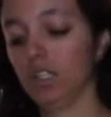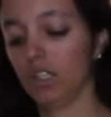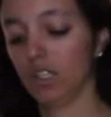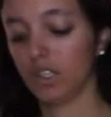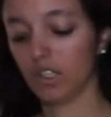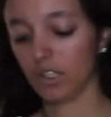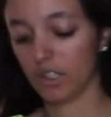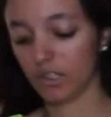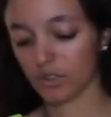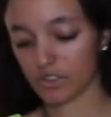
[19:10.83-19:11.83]
And
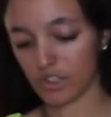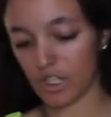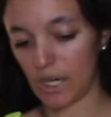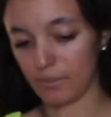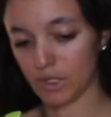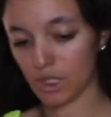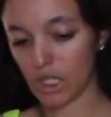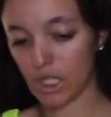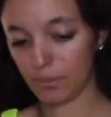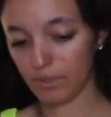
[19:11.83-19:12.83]
here's the top. The
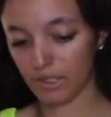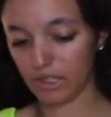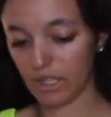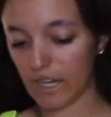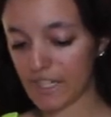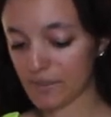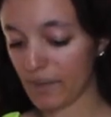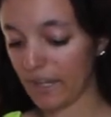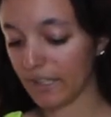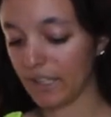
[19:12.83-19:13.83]
top has
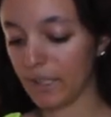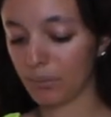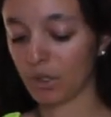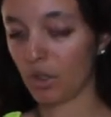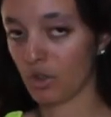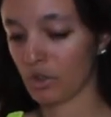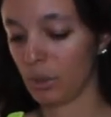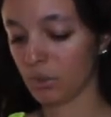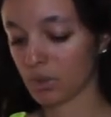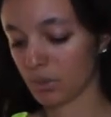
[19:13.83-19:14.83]
padding in it, but you're also
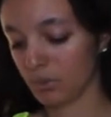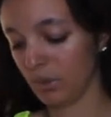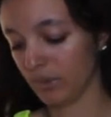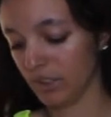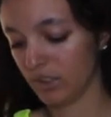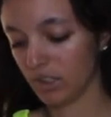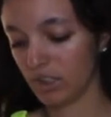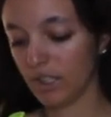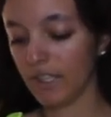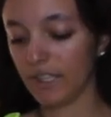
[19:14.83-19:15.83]
able to remove it.
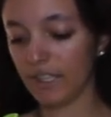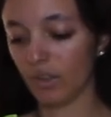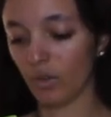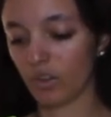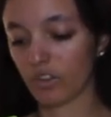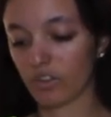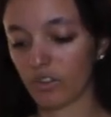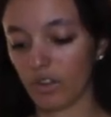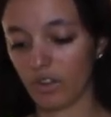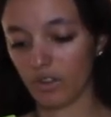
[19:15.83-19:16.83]
It
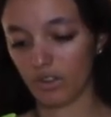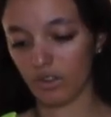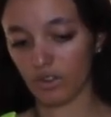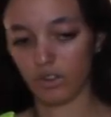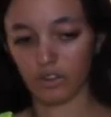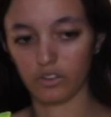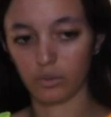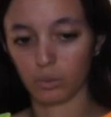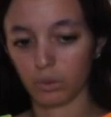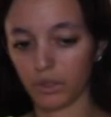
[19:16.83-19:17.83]
looks, oh, this
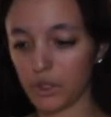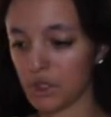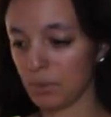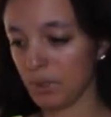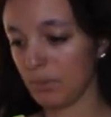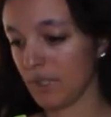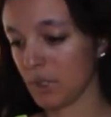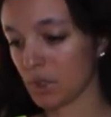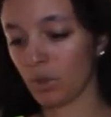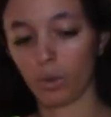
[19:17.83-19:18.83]
is really cheaply
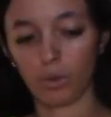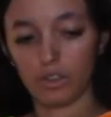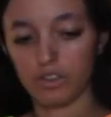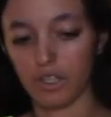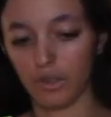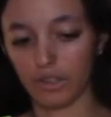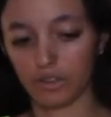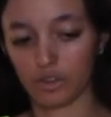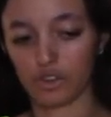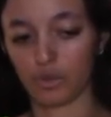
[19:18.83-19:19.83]
made. You can already tell, like
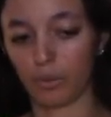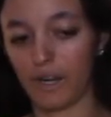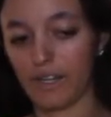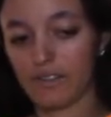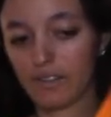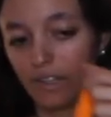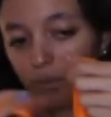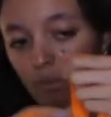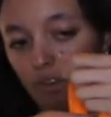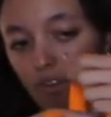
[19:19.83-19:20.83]
there's threads,
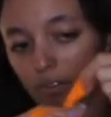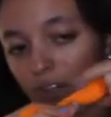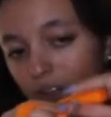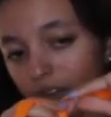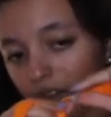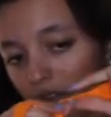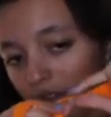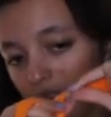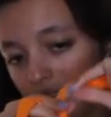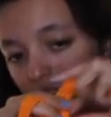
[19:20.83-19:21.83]
like where the thread is, like
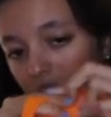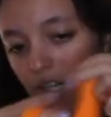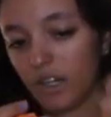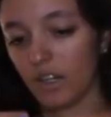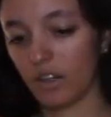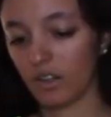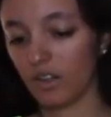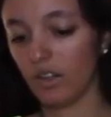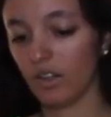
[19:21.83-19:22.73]
right there,